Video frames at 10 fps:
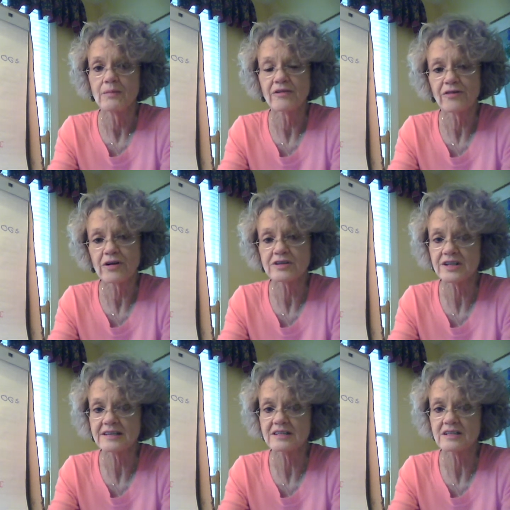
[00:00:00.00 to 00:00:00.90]
But
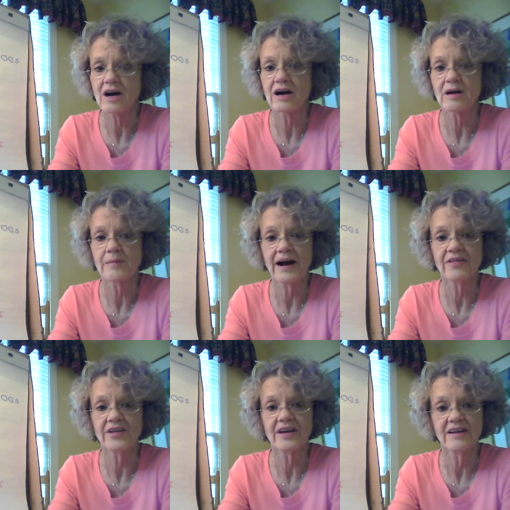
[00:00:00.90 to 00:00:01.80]
first, let's talk
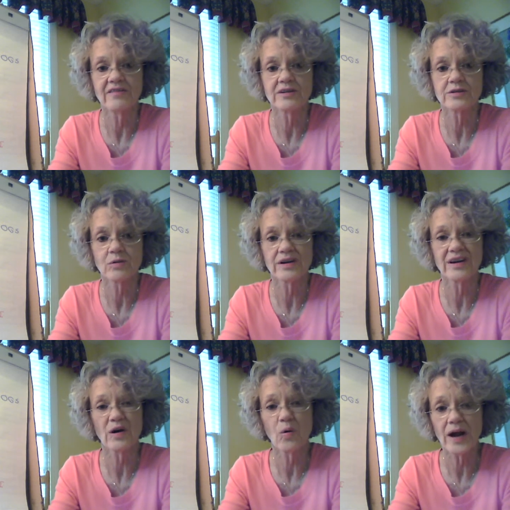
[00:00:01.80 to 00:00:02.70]
about the inventory
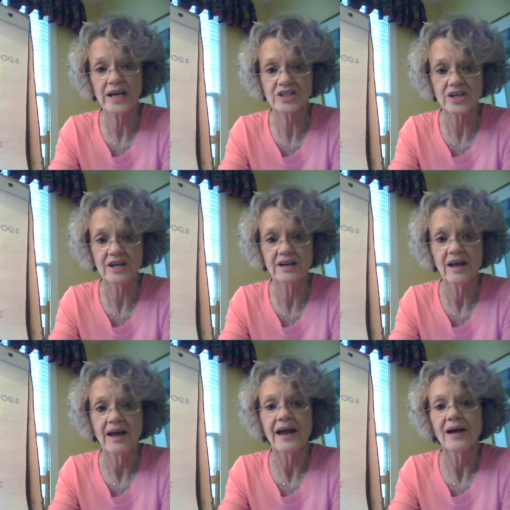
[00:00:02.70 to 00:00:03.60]
equation